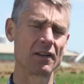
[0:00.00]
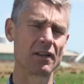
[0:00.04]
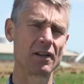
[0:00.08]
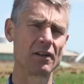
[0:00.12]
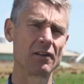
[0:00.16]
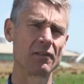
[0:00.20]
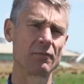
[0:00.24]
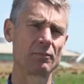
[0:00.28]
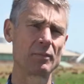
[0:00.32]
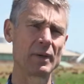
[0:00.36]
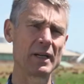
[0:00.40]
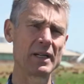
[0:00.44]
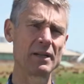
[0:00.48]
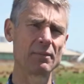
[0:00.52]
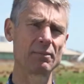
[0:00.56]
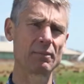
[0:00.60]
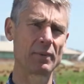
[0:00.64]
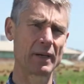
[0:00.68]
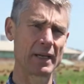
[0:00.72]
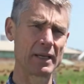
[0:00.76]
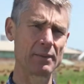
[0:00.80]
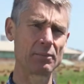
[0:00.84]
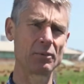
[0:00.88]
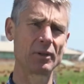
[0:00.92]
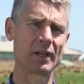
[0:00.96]
there have been
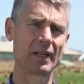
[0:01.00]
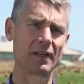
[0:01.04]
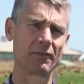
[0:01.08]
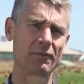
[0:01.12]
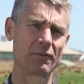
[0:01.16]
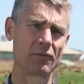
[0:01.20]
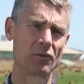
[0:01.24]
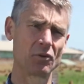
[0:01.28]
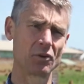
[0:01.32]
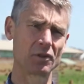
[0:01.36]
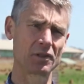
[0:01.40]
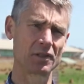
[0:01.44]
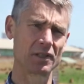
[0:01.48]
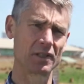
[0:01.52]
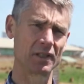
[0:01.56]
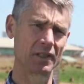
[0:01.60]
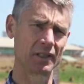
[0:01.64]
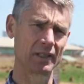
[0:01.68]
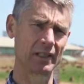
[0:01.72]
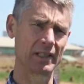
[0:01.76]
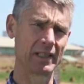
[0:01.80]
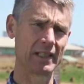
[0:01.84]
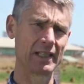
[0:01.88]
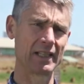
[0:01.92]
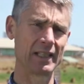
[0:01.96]
people,
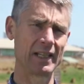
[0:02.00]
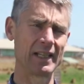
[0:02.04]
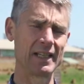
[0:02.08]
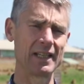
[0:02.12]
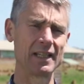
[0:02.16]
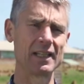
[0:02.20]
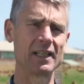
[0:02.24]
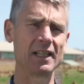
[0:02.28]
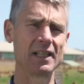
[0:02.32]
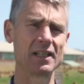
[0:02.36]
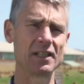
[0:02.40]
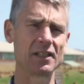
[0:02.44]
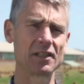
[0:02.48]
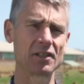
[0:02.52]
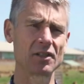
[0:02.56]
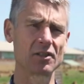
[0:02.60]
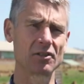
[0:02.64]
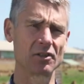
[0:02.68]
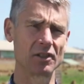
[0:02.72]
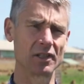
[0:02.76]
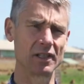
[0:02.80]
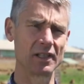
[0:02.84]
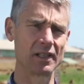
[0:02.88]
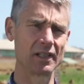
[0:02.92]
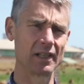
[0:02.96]
unfortunately, in the
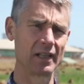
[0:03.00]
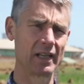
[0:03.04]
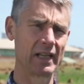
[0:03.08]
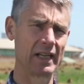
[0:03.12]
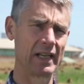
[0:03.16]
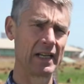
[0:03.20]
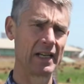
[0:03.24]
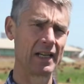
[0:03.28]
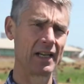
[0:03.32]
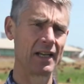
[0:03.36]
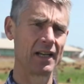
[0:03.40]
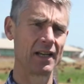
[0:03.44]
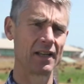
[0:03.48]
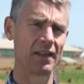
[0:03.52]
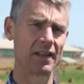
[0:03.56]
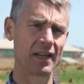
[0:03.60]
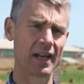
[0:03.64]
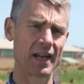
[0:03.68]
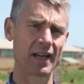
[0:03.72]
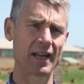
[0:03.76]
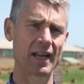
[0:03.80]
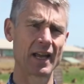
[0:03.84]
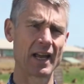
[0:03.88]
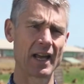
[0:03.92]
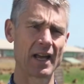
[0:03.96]
industry
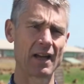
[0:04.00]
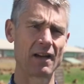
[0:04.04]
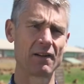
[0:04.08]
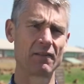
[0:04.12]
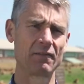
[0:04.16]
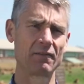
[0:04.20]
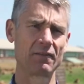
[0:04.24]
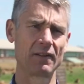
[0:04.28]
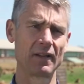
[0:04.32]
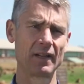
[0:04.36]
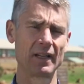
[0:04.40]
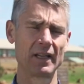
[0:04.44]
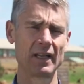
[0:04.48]
that have